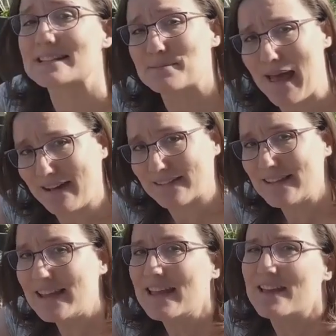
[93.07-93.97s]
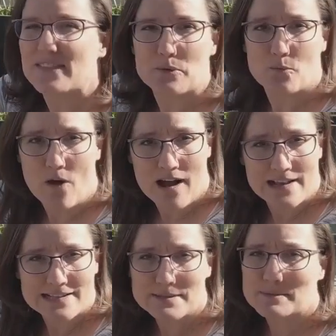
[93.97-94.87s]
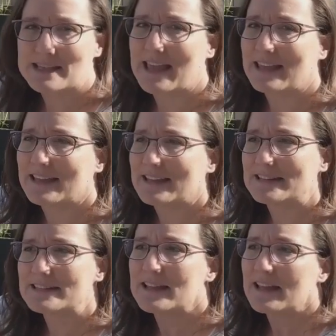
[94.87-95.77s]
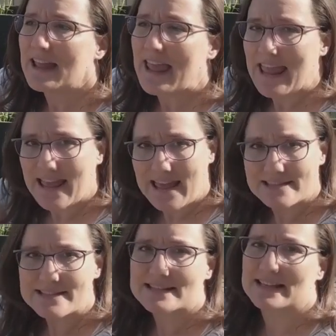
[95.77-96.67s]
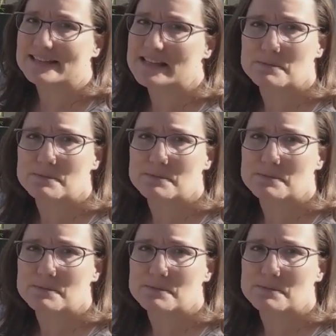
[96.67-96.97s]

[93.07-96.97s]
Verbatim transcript: a smell that wasps and ants and